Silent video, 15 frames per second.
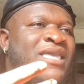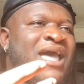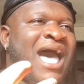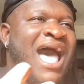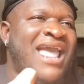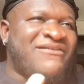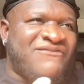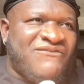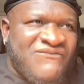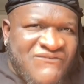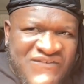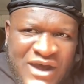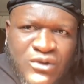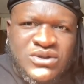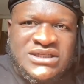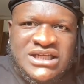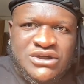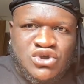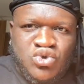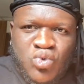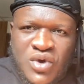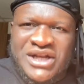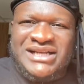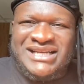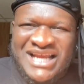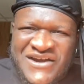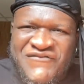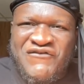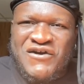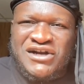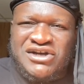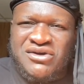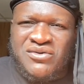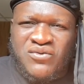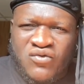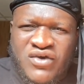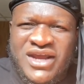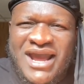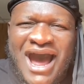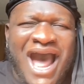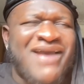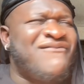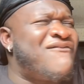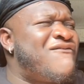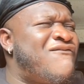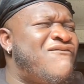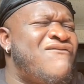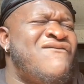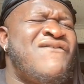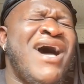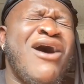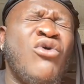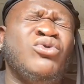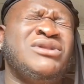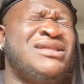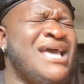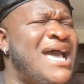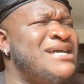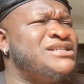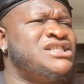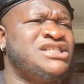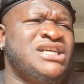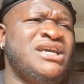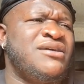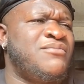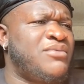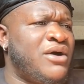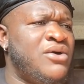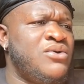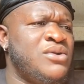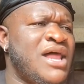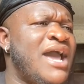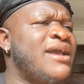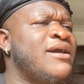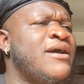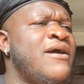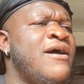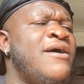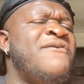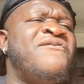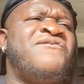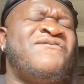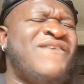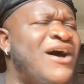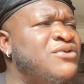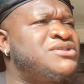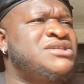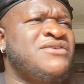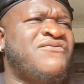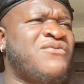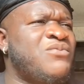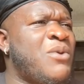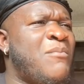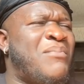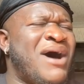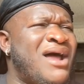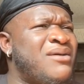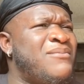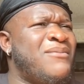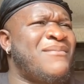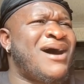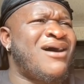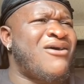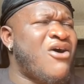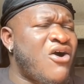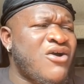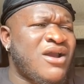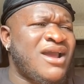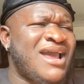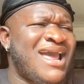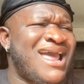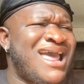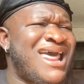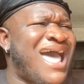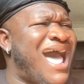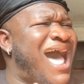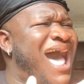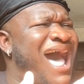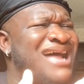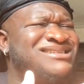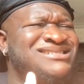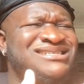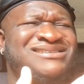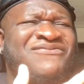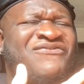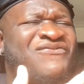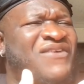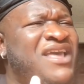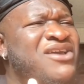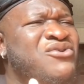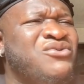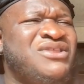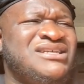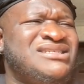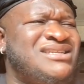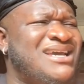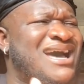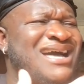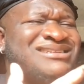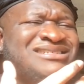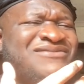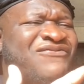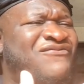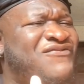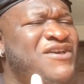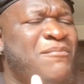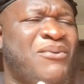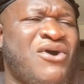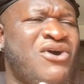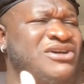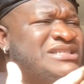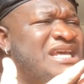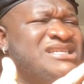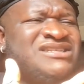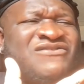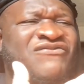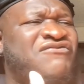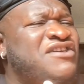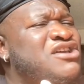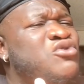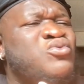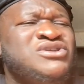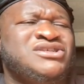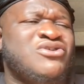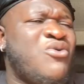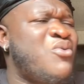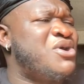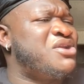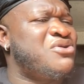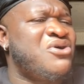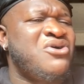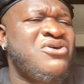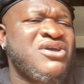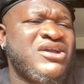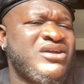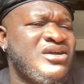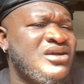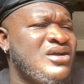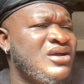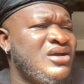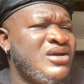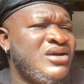I felt it to a different degree. I felt that shit, bro. Like, felt it from the bottom of my heart. I just feel this, nigga. I just feel what's going on here.